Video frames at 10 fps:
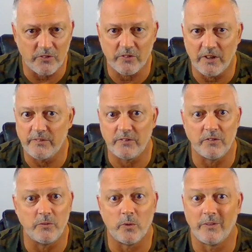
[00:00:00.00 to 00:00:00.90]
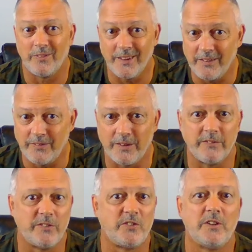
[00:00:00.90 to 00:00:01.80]
It's like, it's worth living,
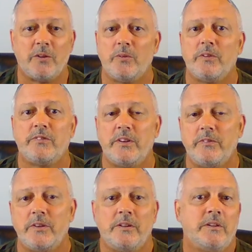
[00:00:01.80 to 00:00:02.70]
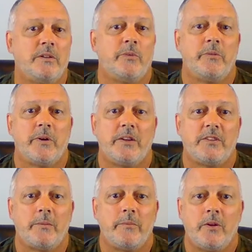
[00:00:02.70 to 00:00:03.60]
and it's not worth living. And we
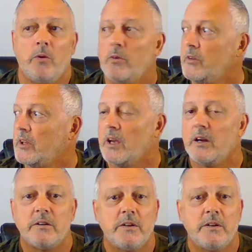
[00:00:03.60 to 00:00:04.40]
rise up, and holy cow,